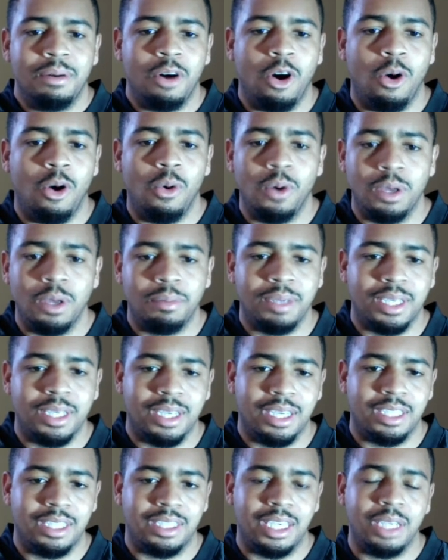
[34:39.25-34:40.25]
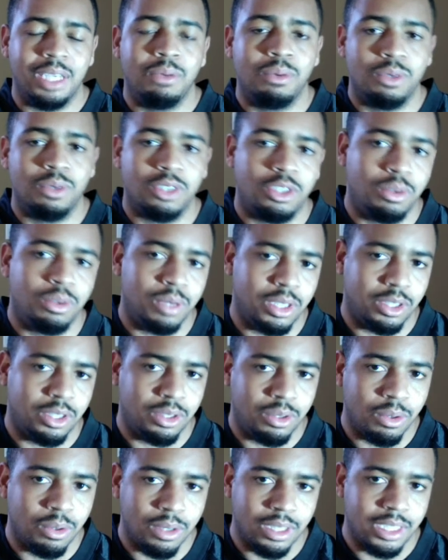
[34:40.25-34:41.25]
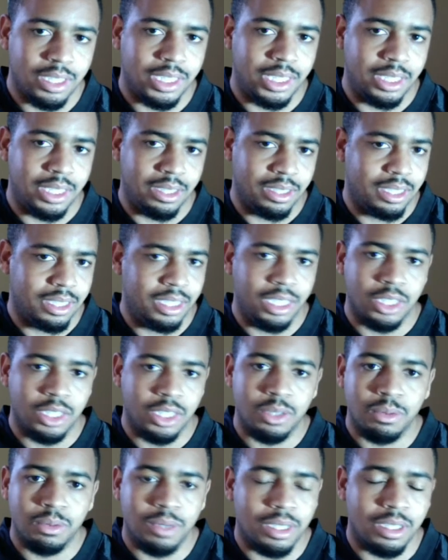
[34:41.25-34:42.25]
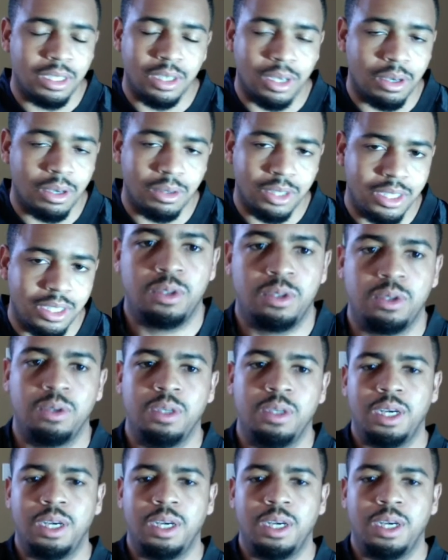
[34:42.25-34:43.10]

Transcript: only because he wants to extort the Steelers. He doesn't want to negotiate.